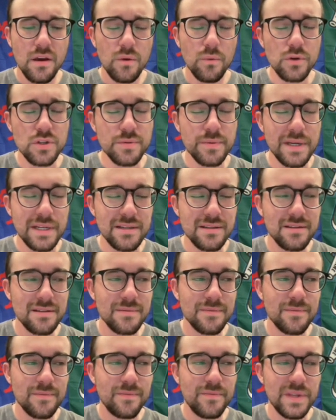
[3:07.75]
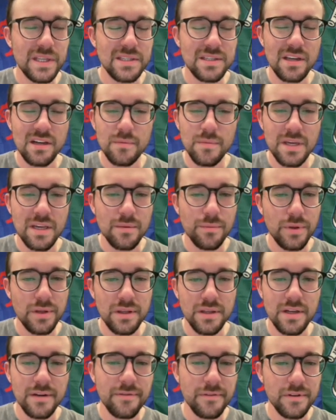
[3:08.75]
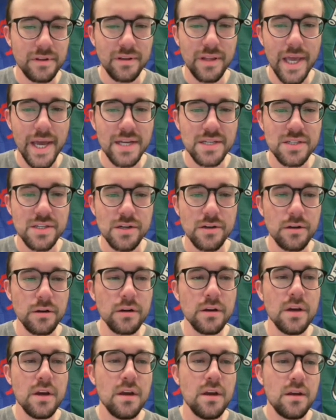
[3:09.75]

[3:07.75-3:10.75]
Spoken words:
which means it's going to be completely different than last year.